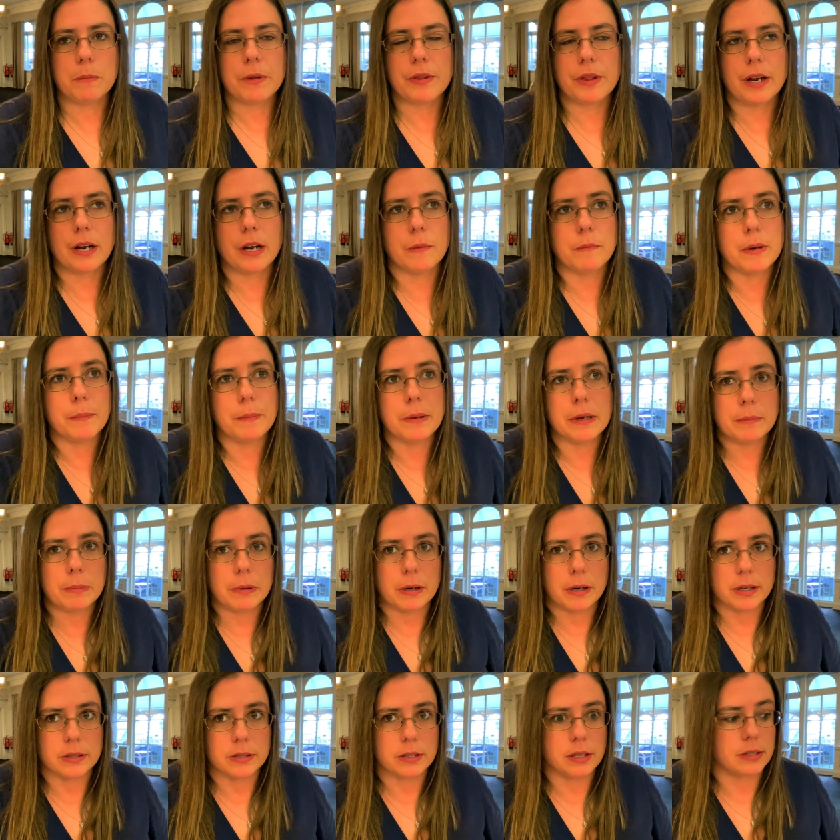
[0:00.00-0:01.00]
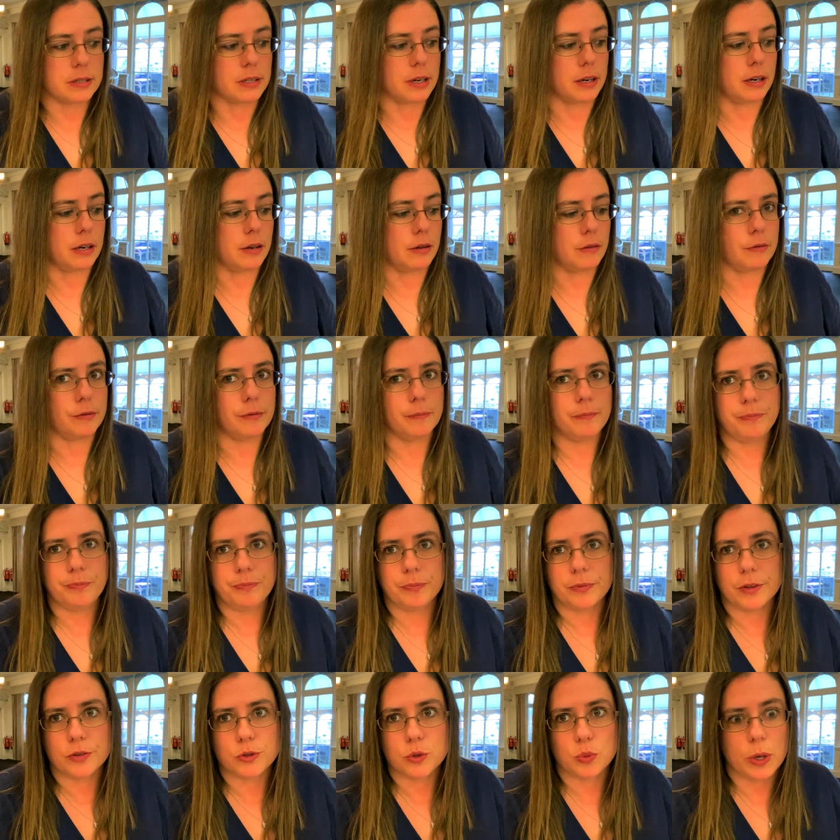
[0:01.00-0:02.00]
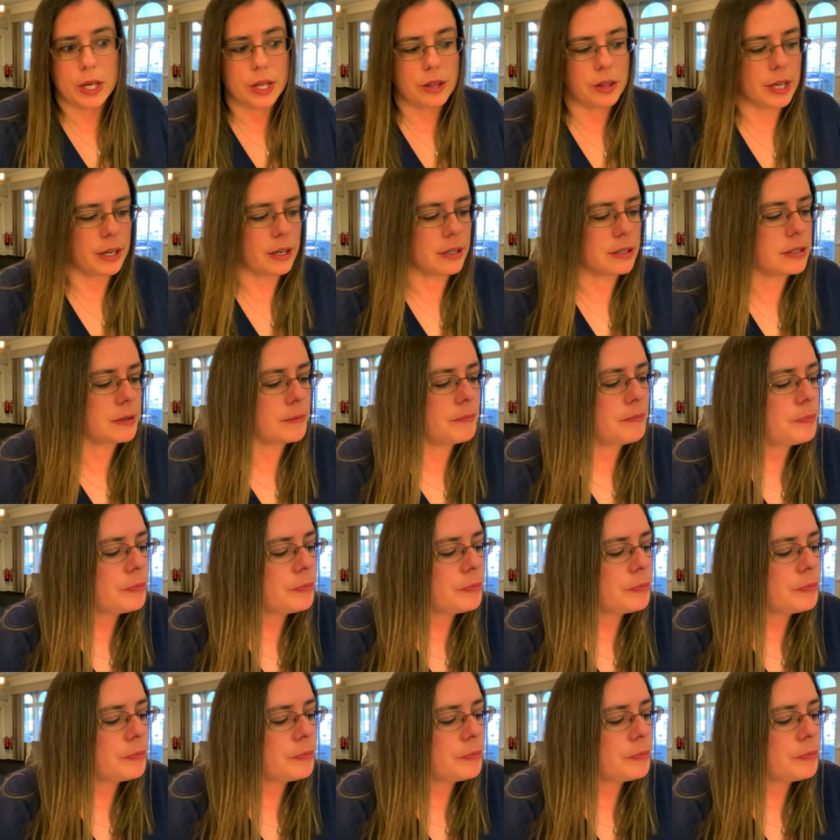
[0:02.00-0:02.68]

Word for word: But then I'm a bit biased because I love the sweet things.